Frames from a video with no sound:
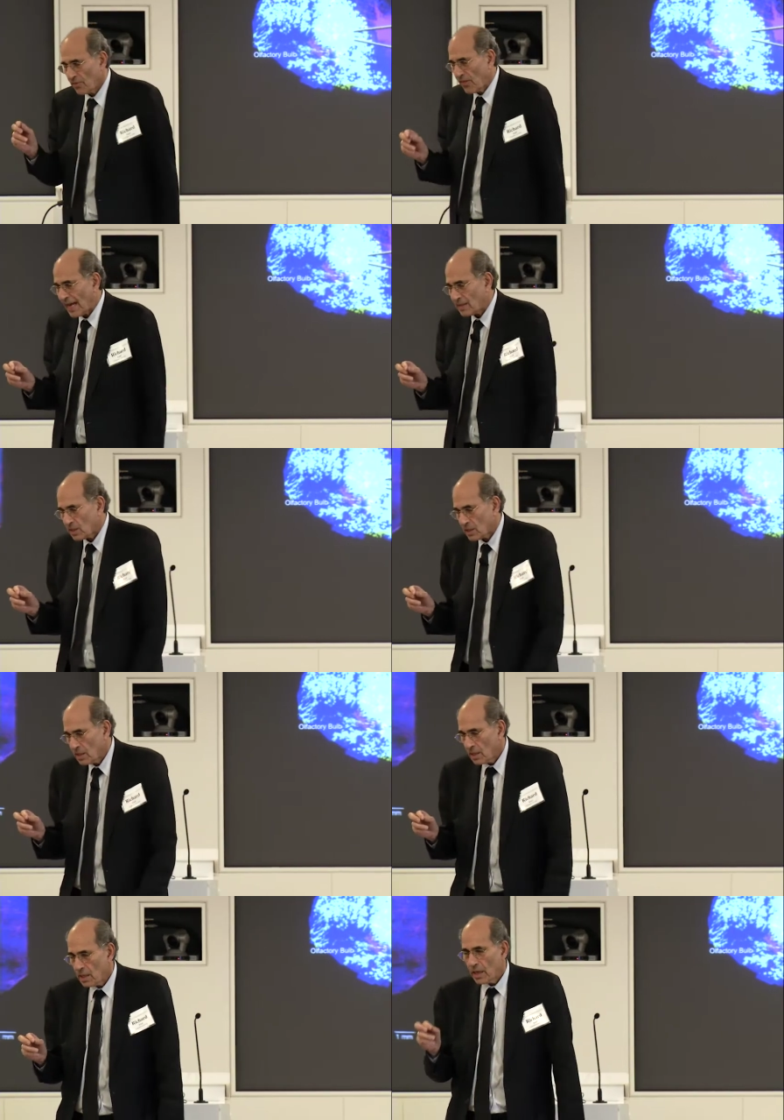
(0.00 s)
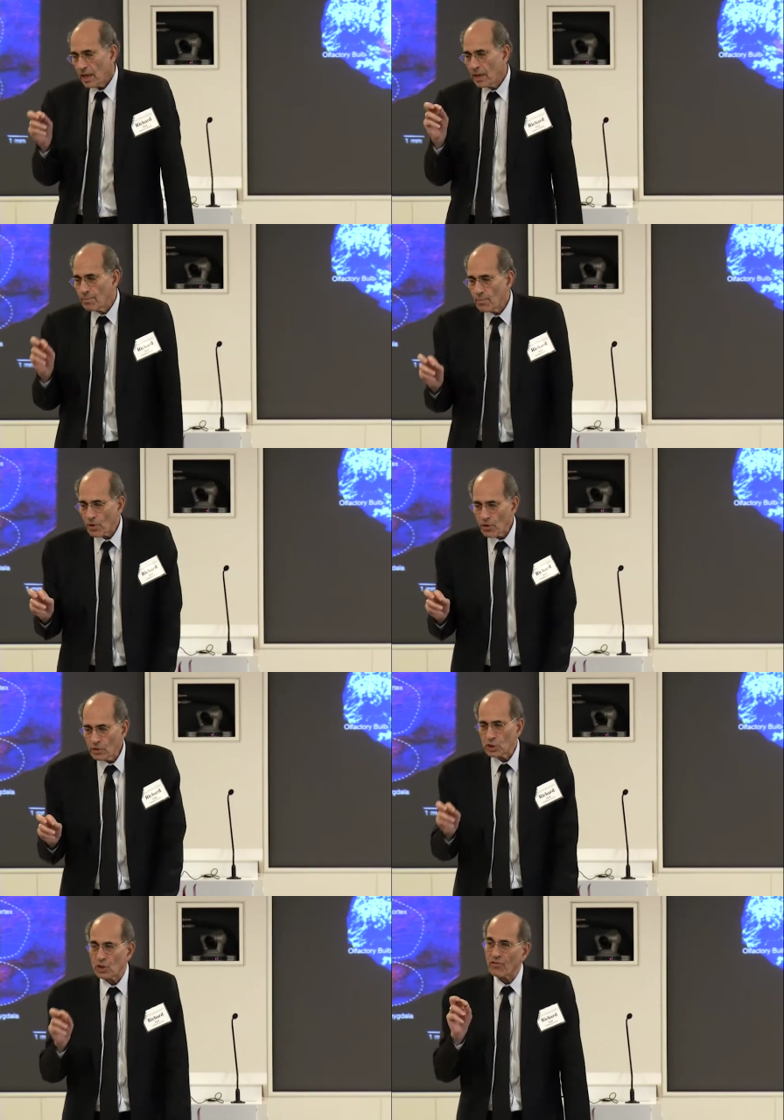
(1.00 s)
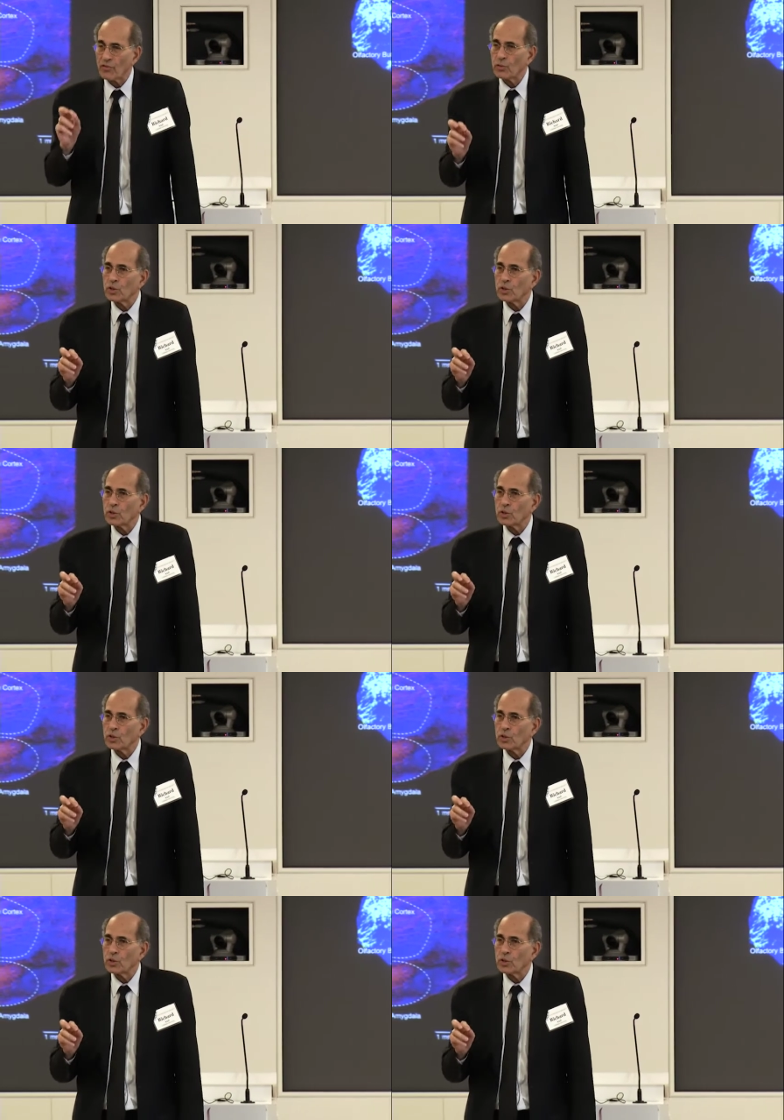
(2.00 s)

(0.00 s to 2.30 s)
that emerged through